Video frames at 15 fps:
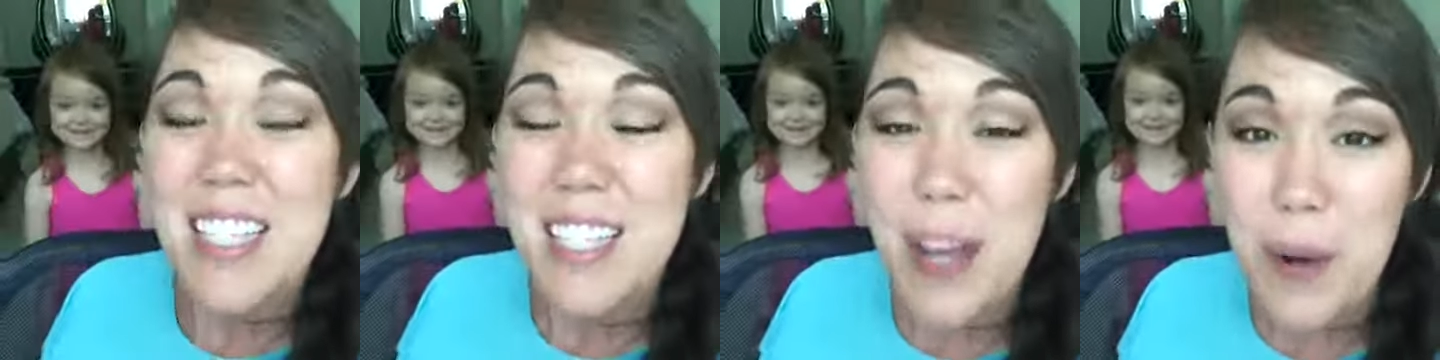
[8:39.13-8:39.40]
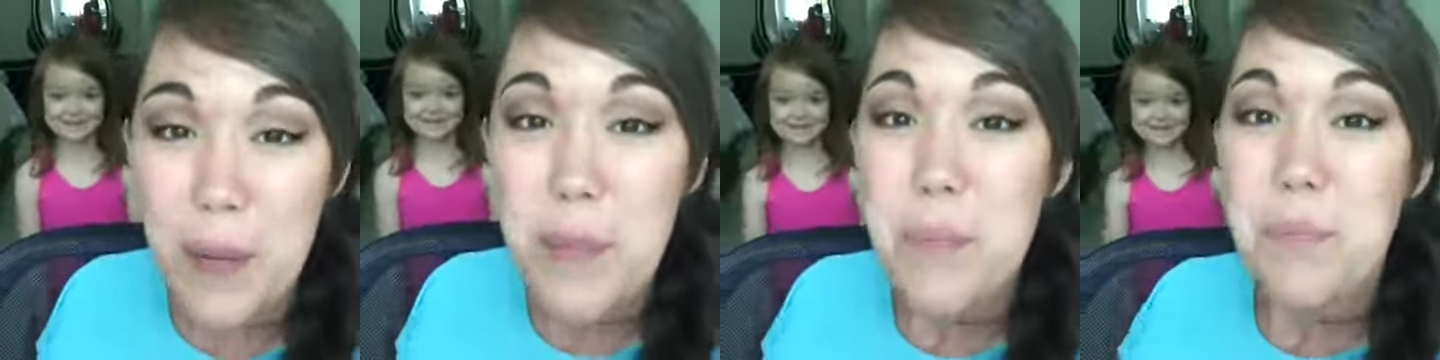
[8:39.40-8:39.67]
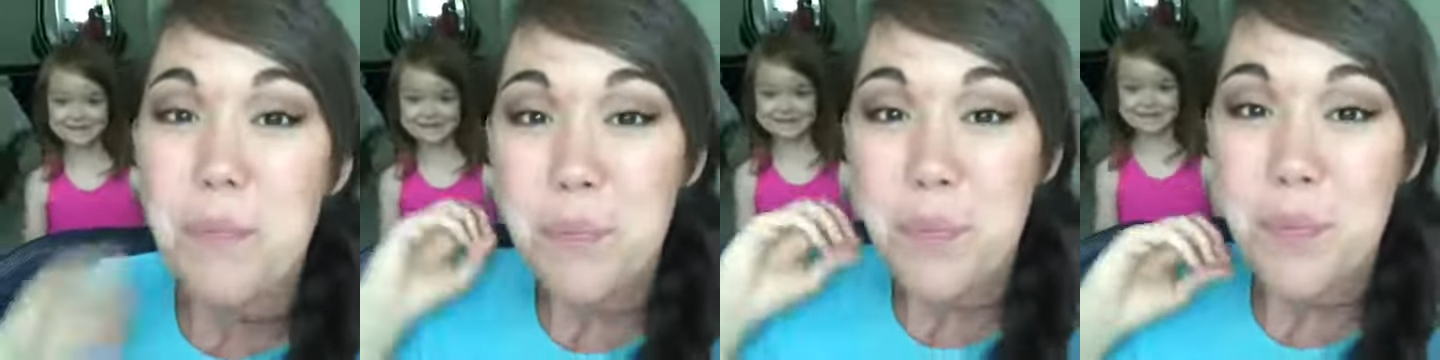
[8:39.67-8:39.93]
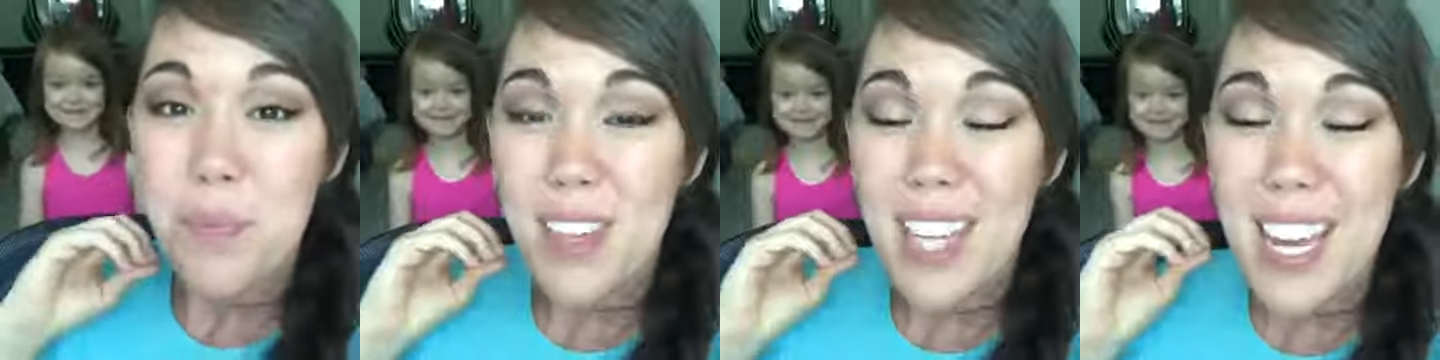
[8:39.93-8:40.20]
Speaker 1: So,
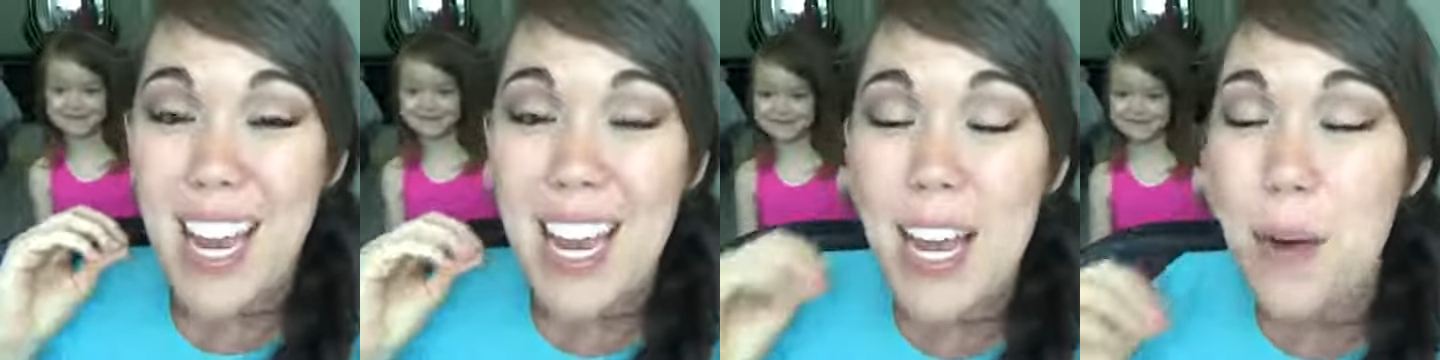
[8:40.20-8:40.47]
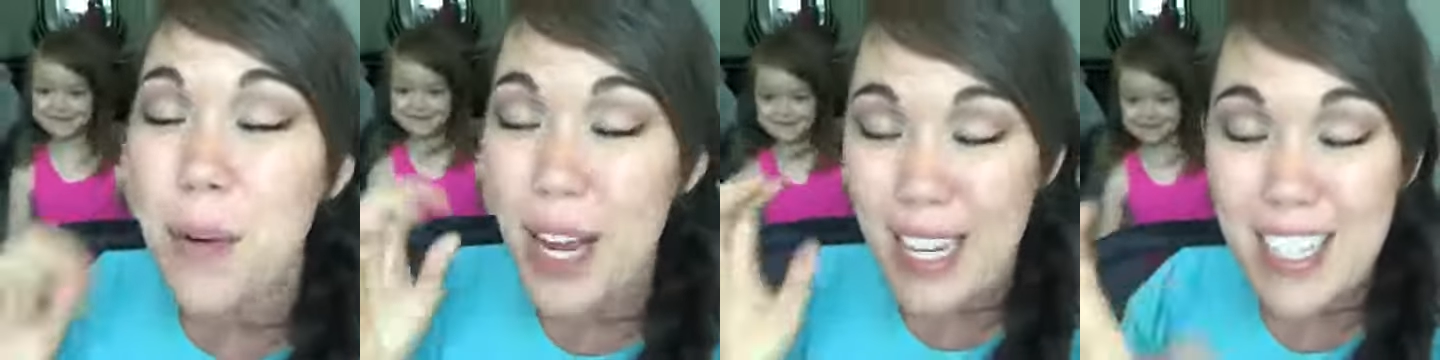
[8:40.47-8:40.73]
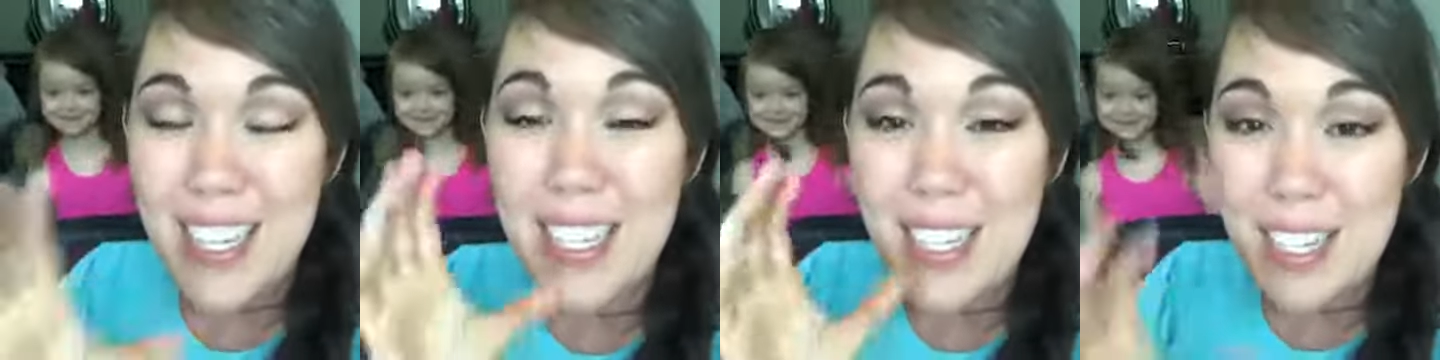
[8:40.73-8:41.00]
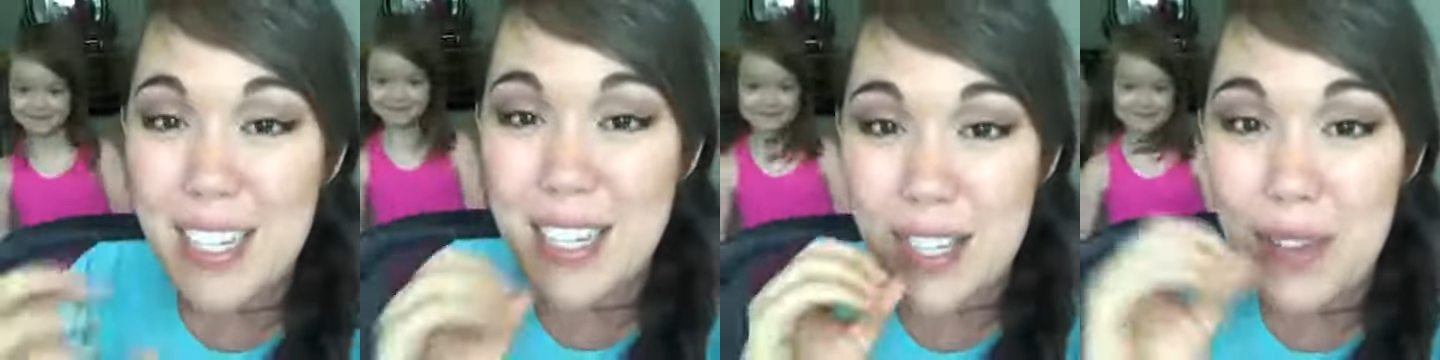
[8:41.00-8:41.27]
okay,
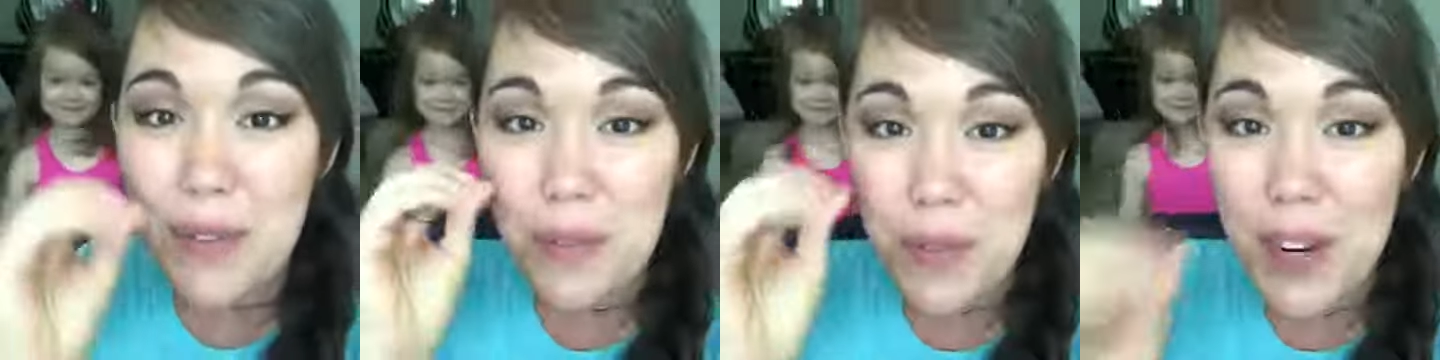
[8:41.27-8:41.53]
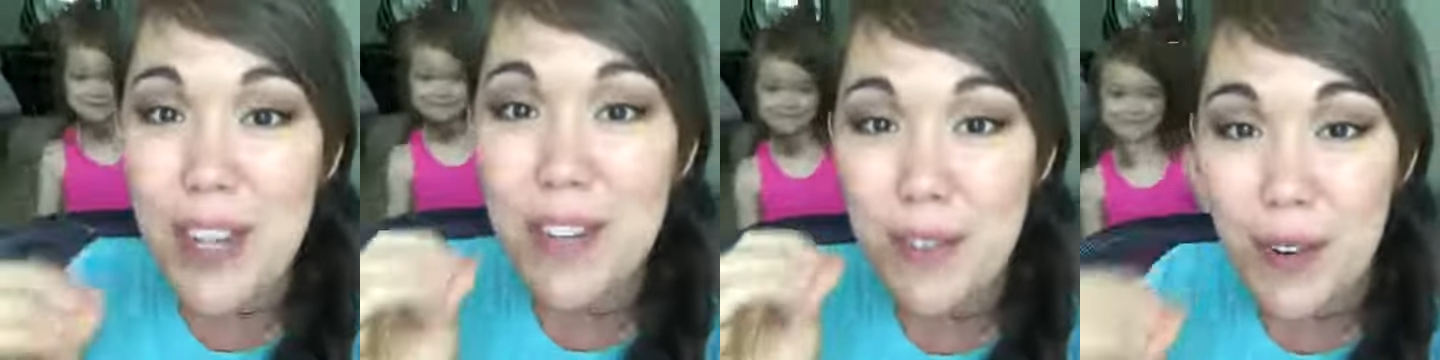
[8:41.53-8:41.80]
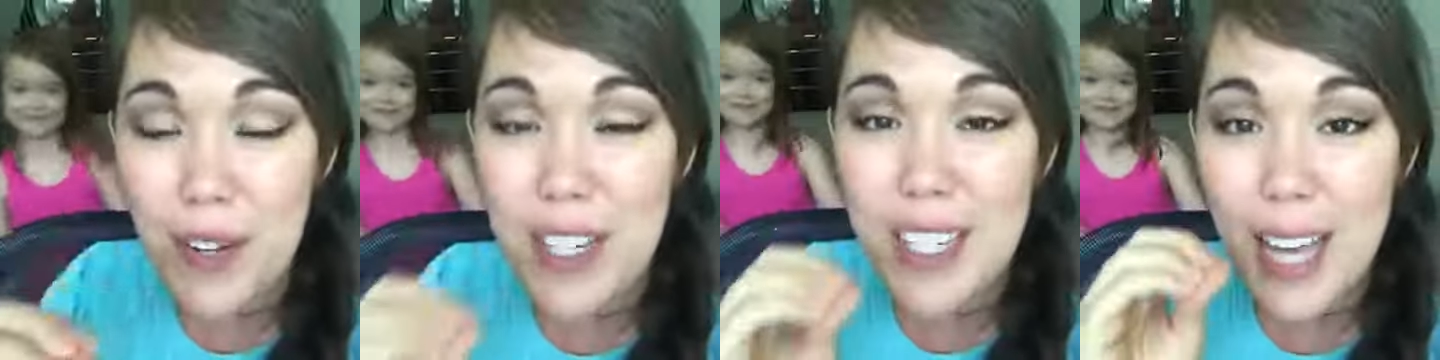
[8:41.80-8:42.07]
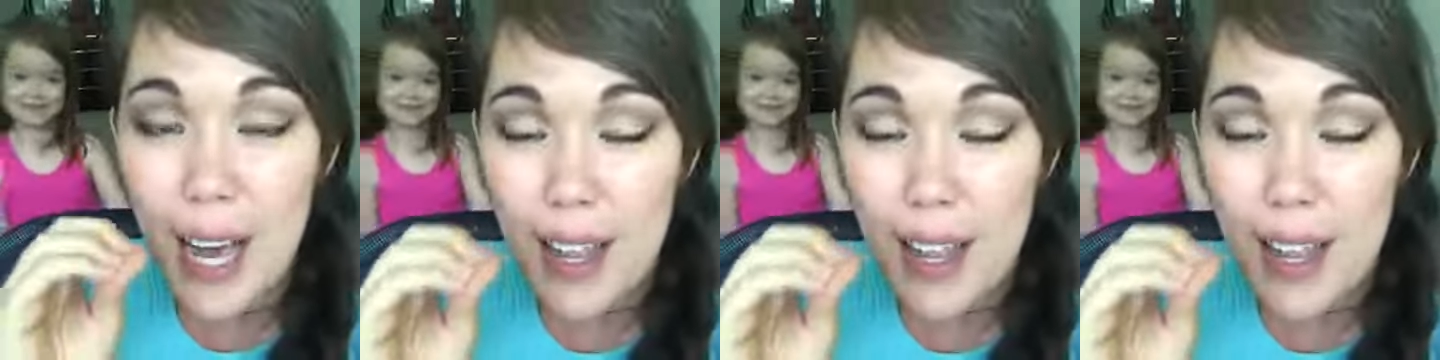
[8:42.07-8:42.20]
just to reinforce